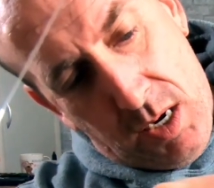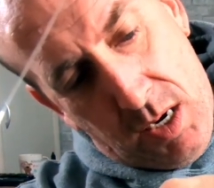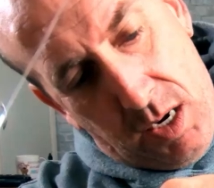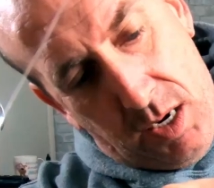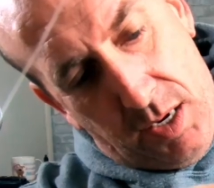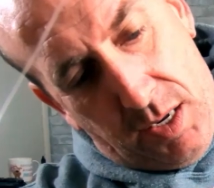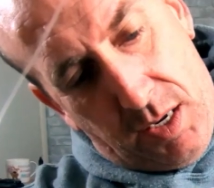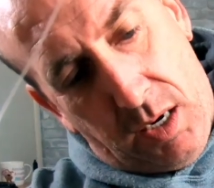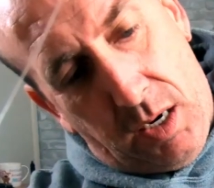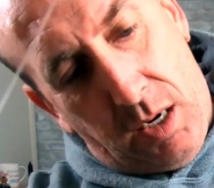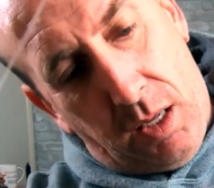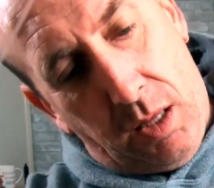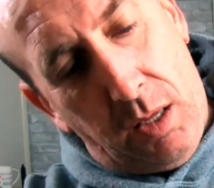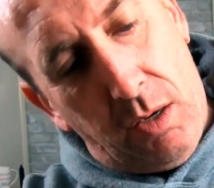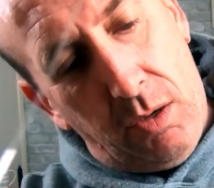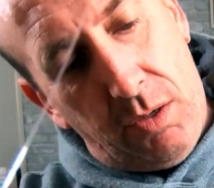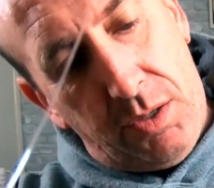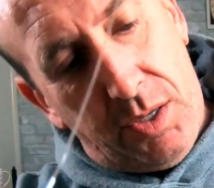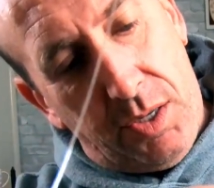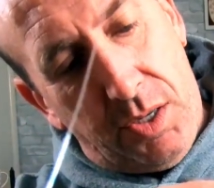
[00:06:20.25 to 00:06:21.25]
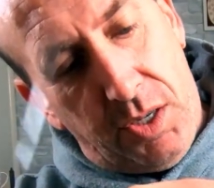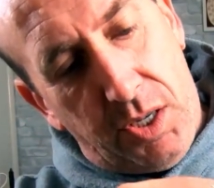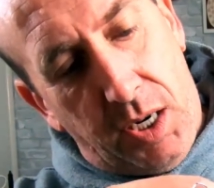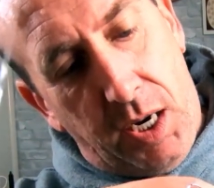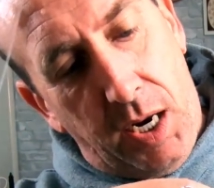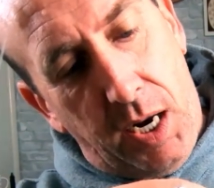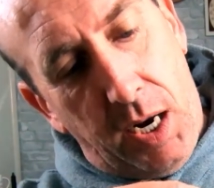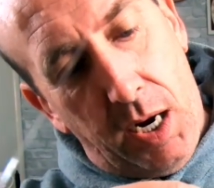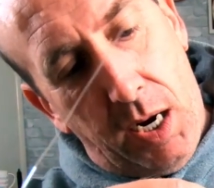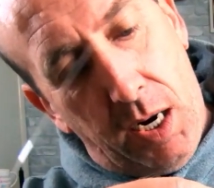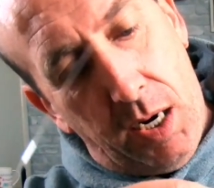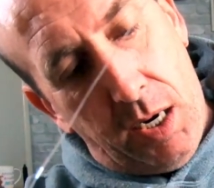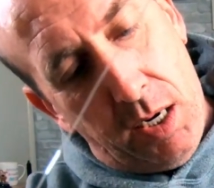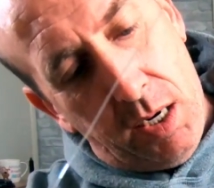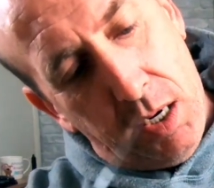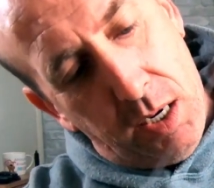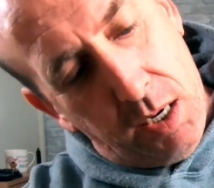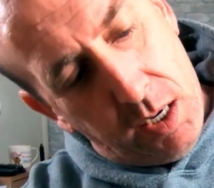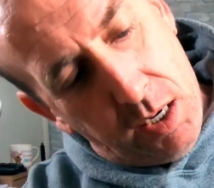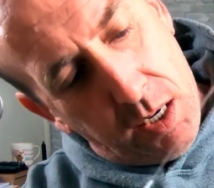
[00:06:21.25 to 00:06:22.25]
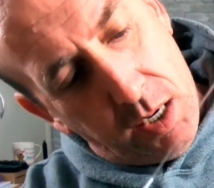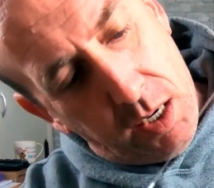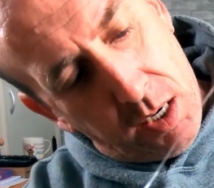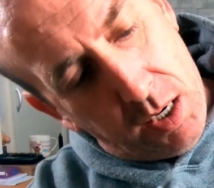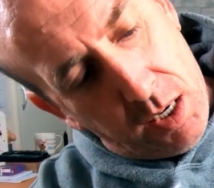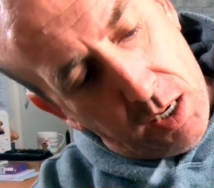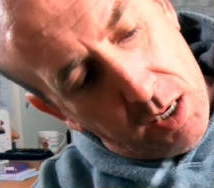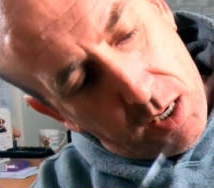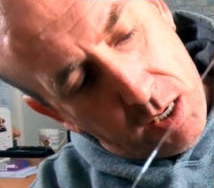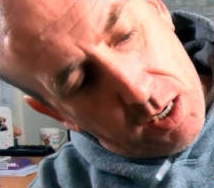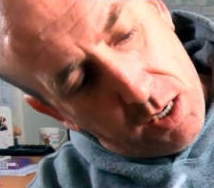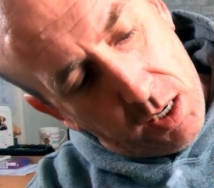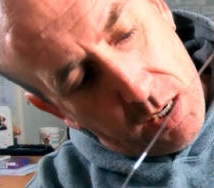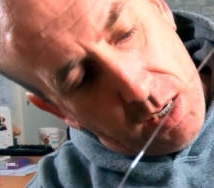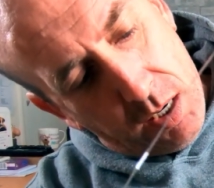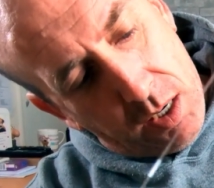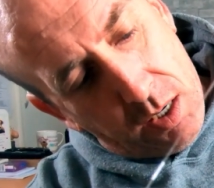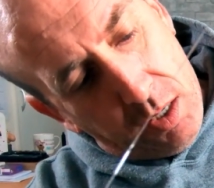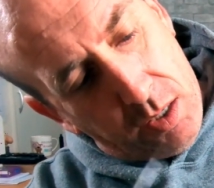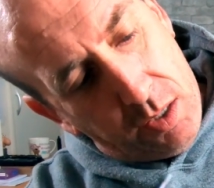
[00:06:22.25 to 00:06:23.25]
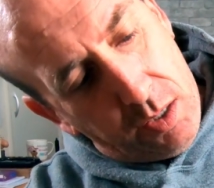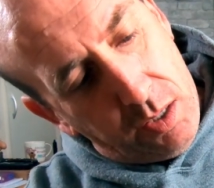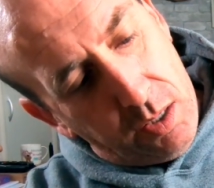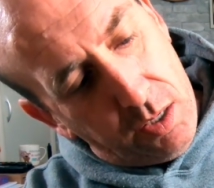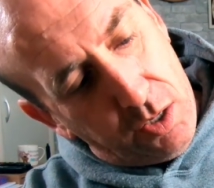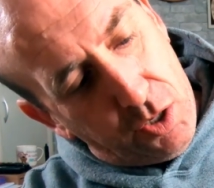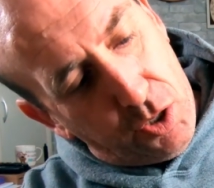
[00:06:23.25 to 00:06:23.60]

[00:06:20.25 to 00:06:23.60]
as close as you can to the